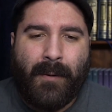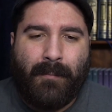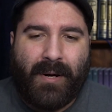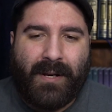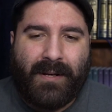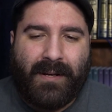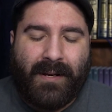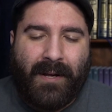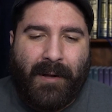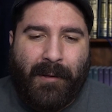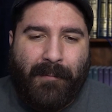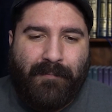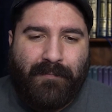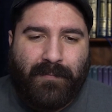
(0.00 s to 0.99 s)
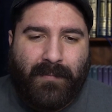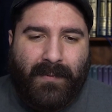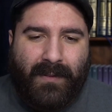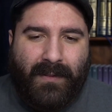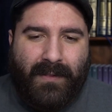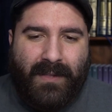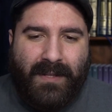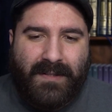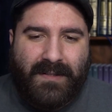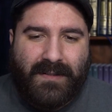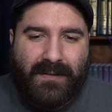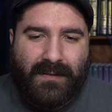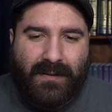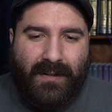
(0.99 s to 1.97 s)
but
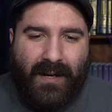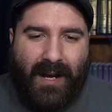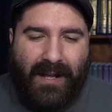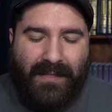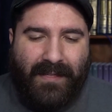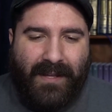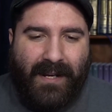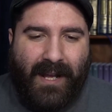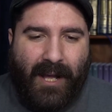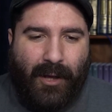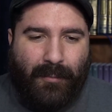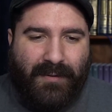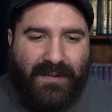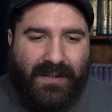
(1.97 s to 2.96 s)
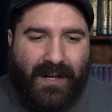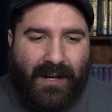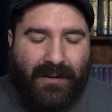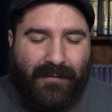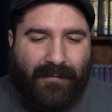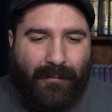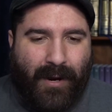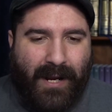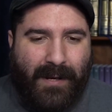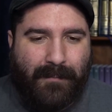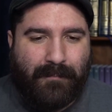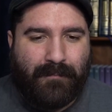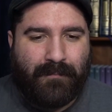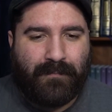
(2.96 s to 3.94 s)
this I think helps to kind of
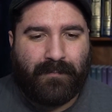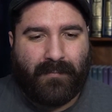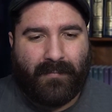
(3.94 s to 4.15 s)
frame